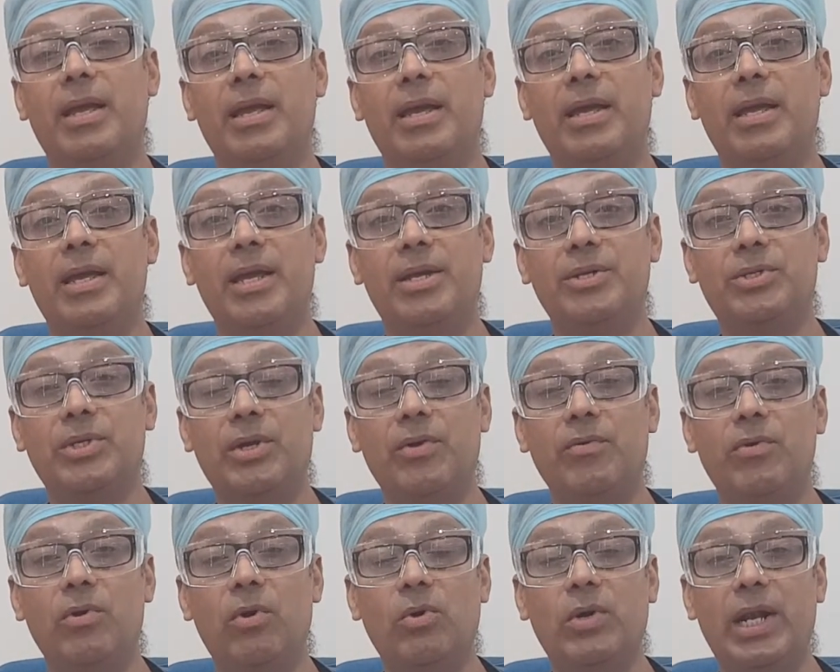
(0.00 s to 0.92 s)
He has to
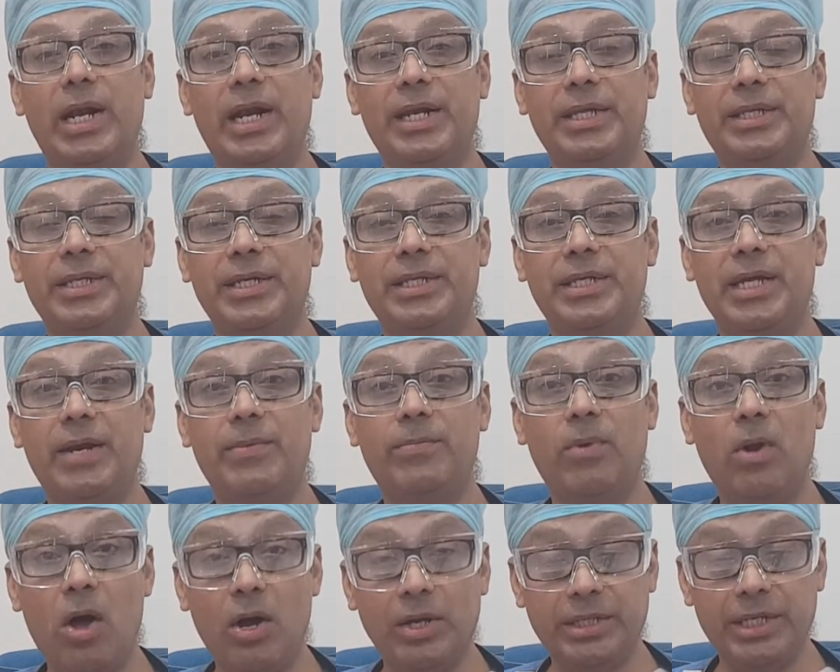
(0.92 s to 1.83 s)
give local anesthesia and
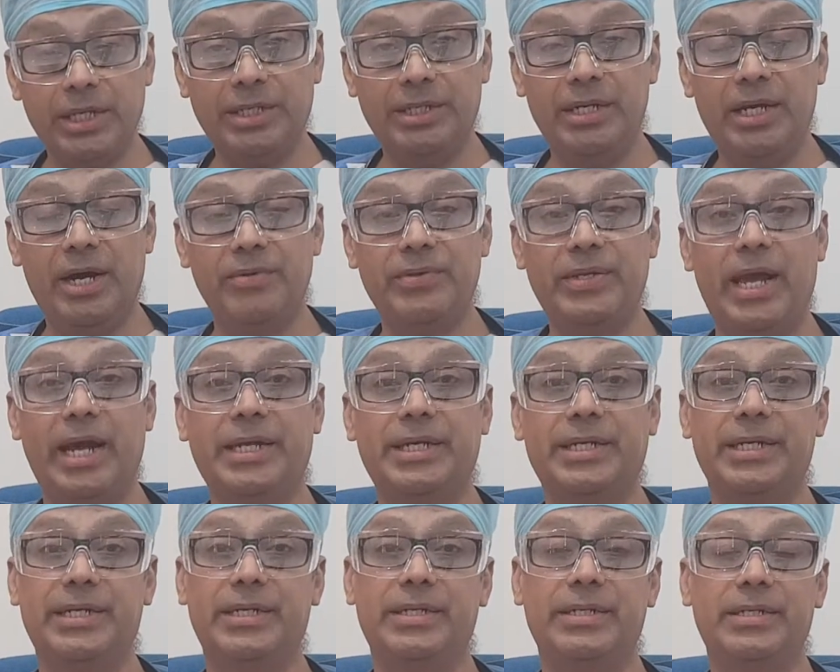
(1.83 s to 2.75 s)
block this nerve's
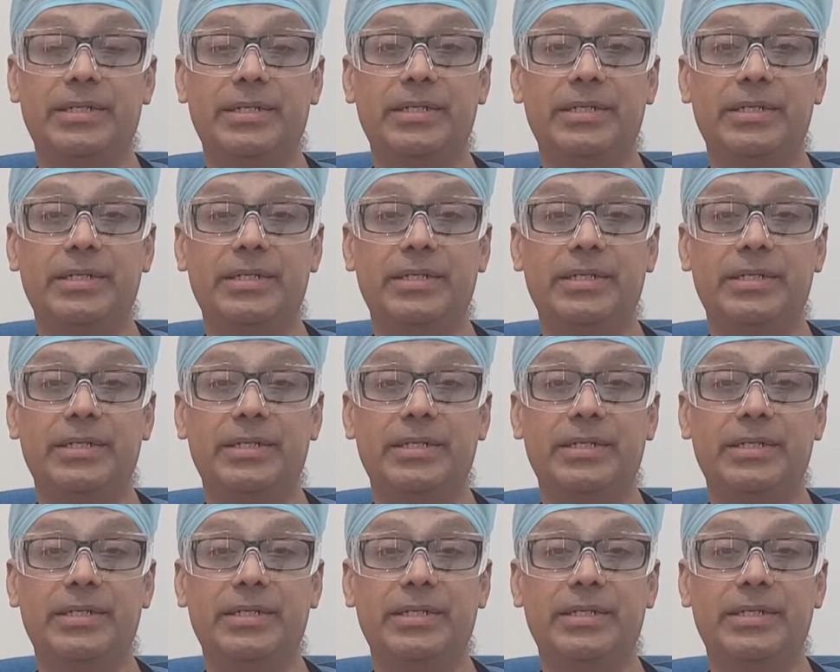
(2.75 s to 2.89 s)
action